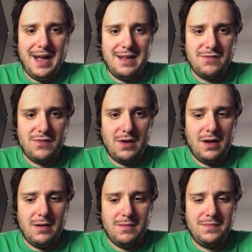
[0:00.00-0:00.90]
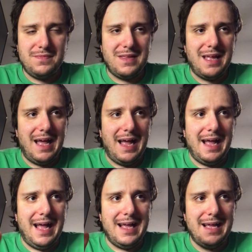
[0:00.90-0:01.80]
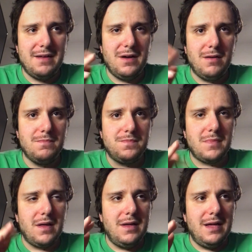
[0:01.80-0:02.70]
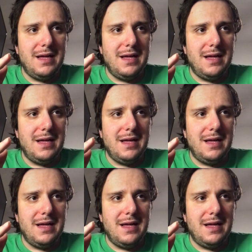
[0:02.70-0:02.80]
dies uh, in a uh,